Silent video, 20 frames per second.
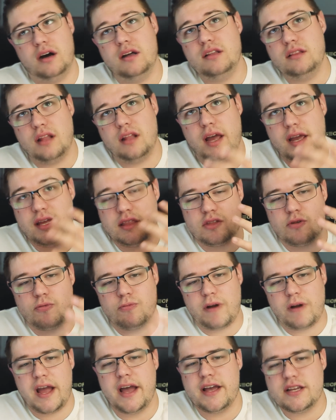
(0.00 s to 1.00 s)
Unlike the
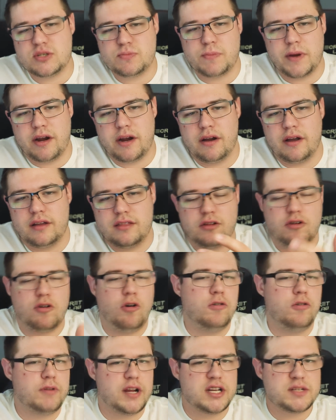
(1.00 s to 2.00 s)
razz berry, the
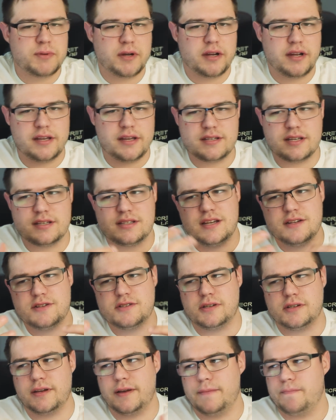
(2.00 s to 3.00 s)
golden razz berry is
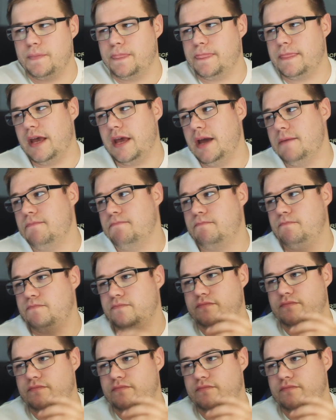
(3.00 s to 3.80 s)
essentially a